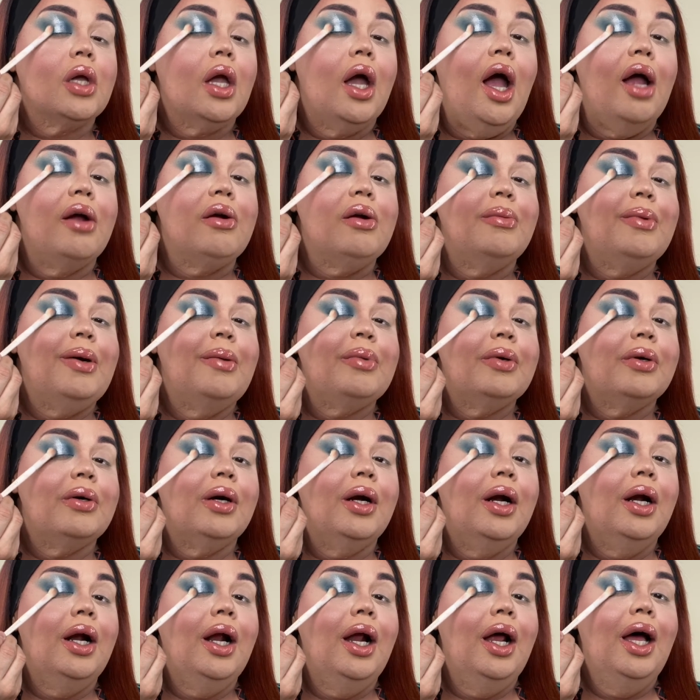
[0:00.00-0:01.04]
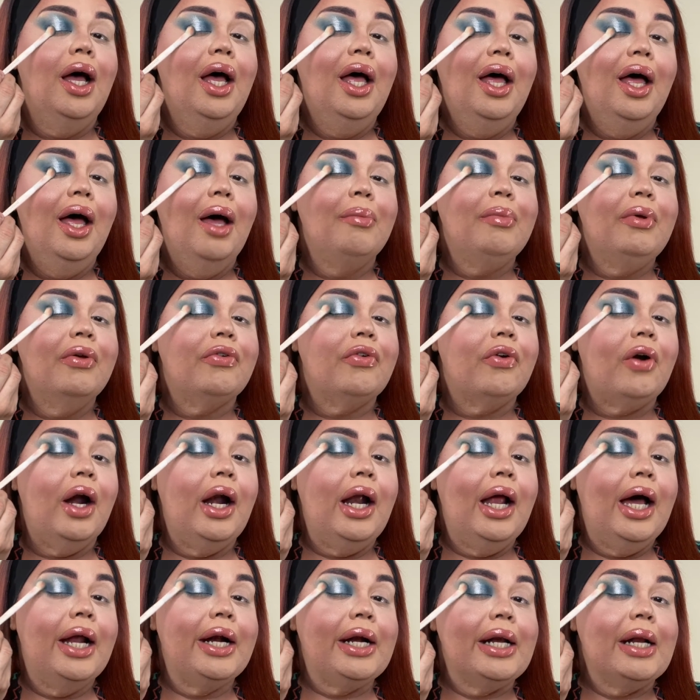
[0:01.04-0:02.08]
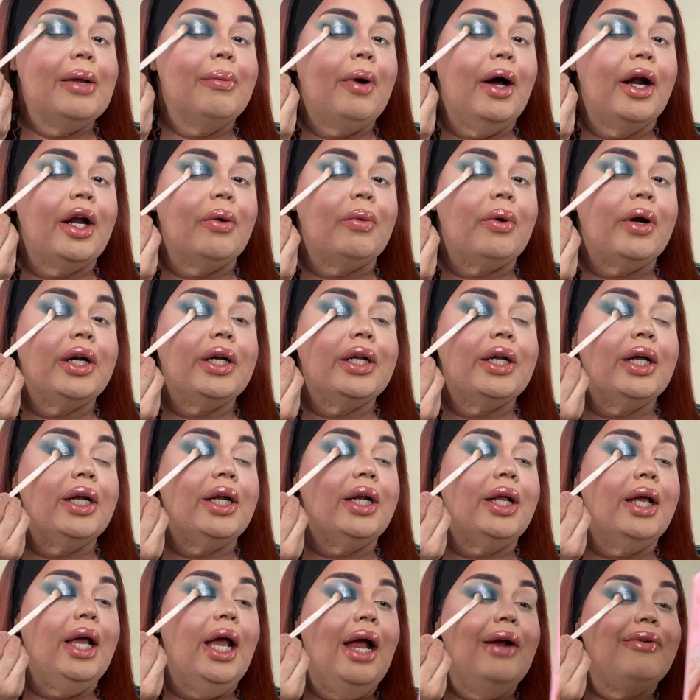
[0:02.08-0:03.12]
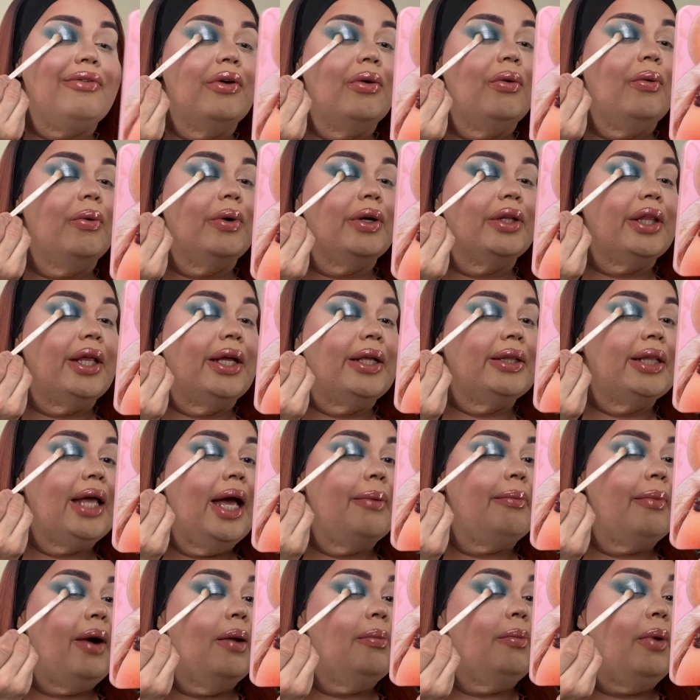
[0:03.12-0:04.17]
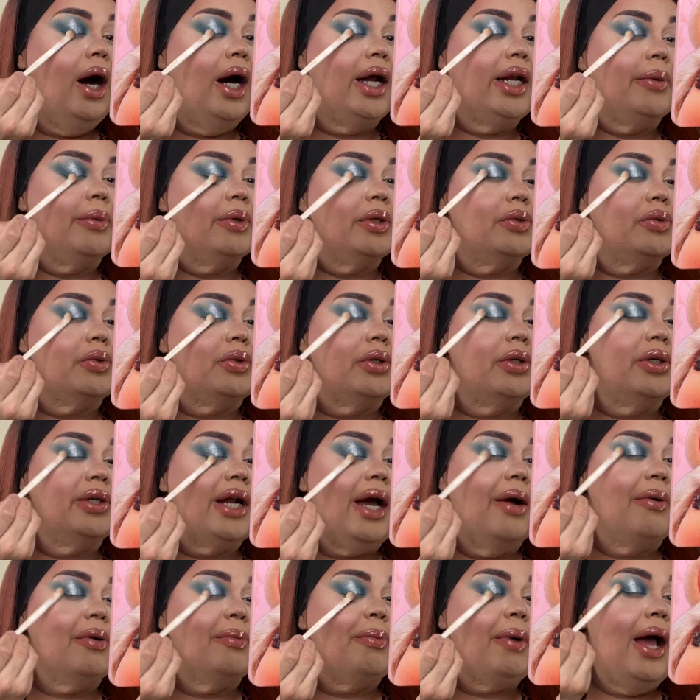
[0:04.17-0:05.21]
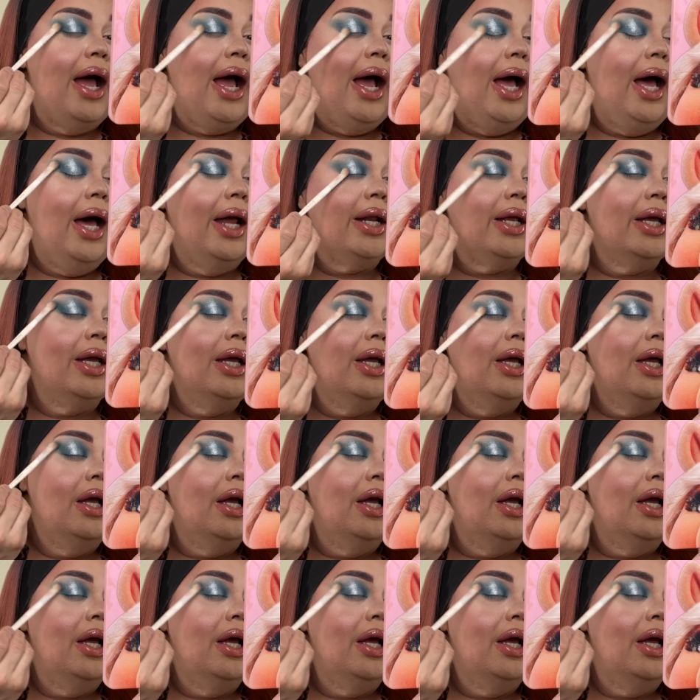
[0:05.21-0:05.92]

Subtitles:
I remember before I had any body work done, everyone would think that my body was real and I would pad.